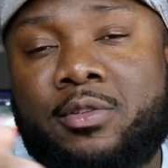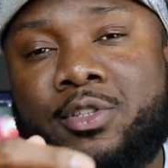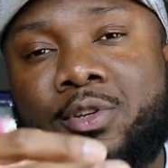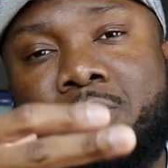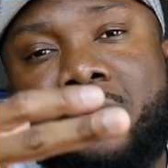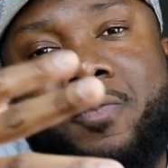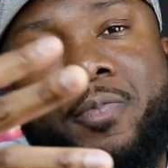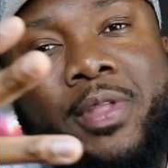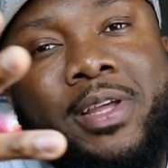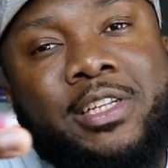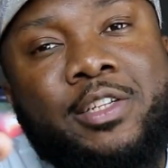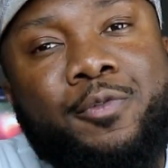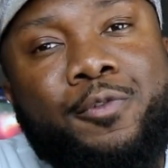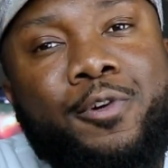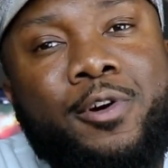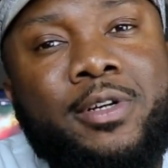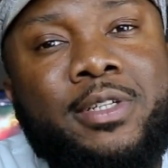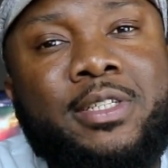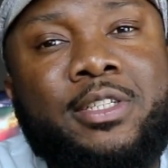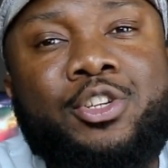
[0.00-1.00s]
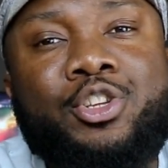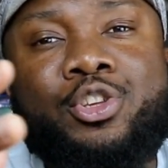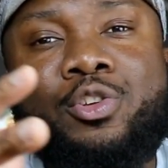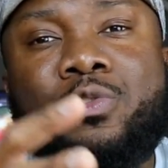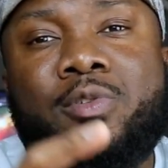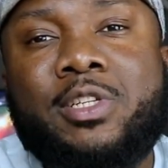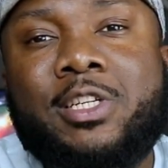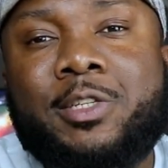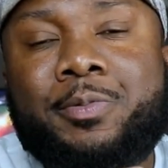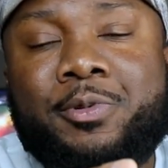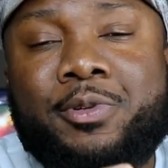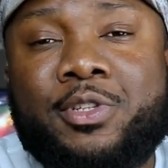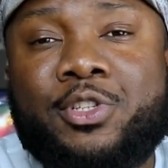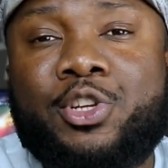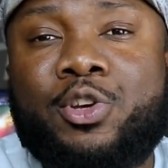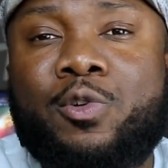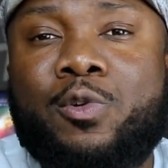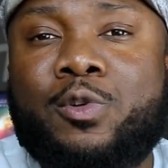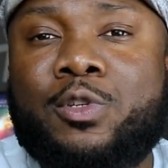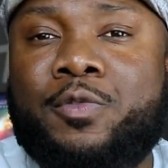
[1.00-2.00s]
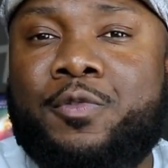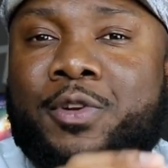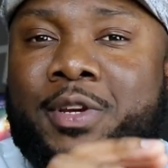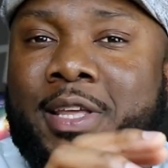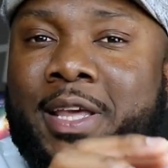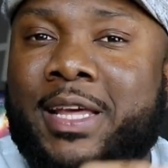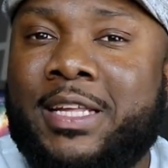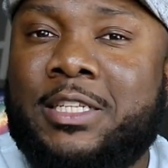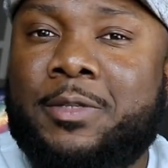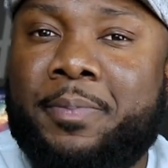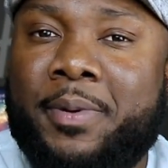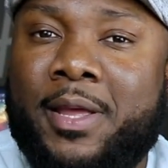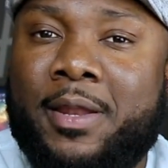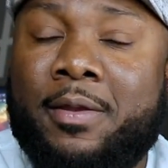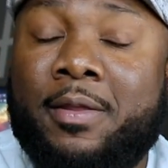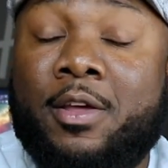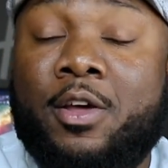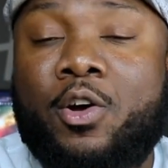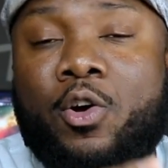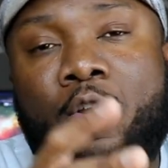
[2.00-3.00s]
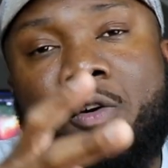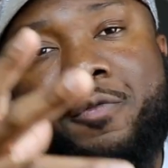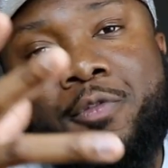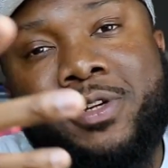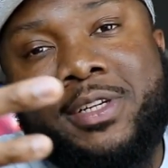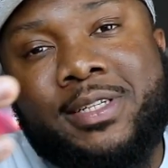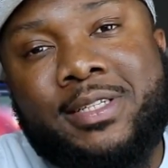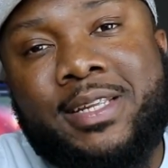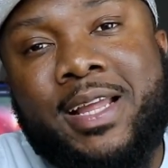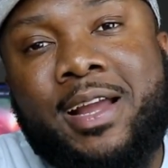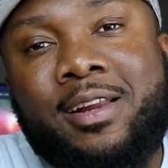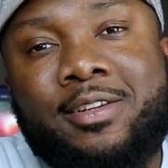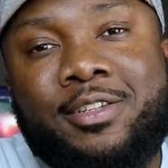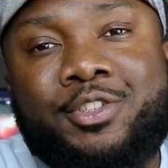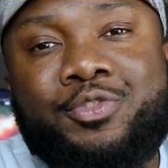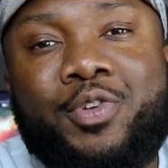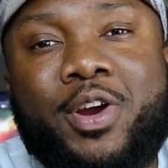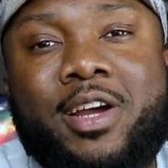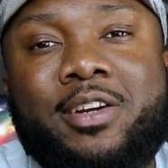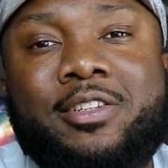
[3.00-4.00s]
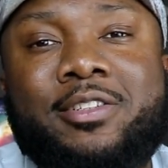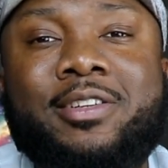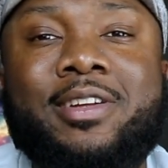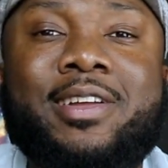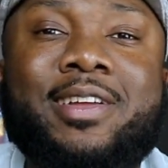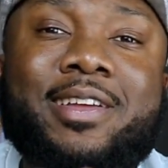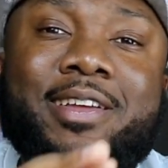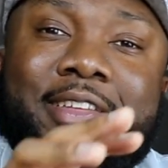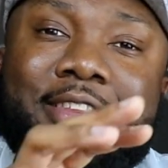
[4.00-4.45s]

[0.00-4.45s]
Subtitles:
So as far as the user experience goes for the S Pen or for the stylus rather,